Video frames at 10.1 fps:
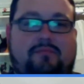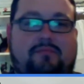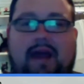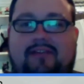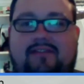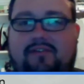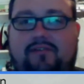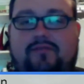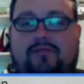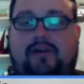
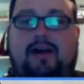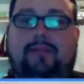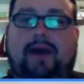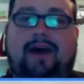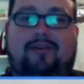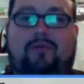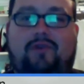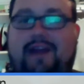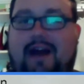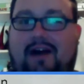massive battle
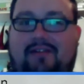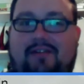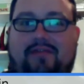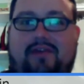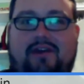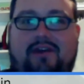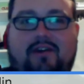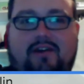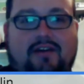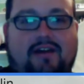royale in the
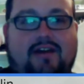theater,